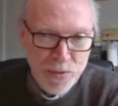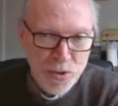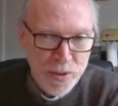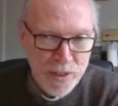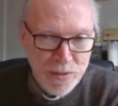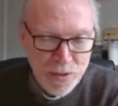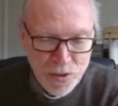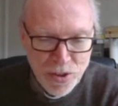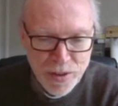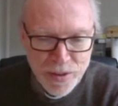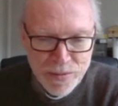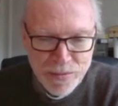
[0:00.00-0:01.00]
which you don't
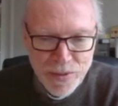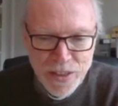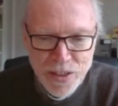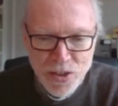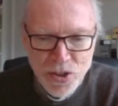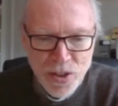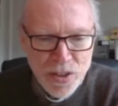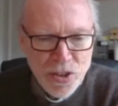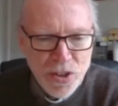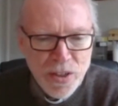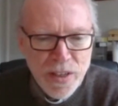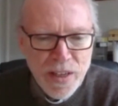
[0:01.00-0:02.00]
usually read in
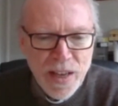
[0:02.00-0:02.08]
church,